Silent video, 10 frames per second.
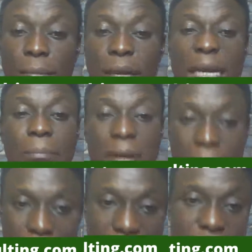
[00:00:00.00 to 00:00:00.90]

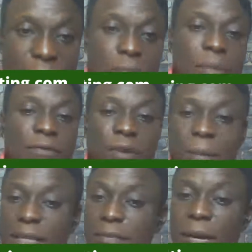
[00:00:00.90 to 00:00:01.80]
implementing
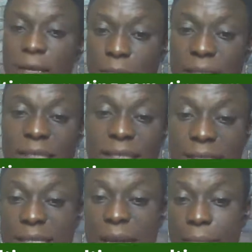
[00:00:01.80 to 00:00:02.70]
performance management
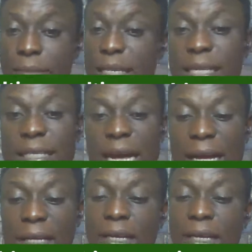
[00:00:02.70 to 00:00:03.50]
system data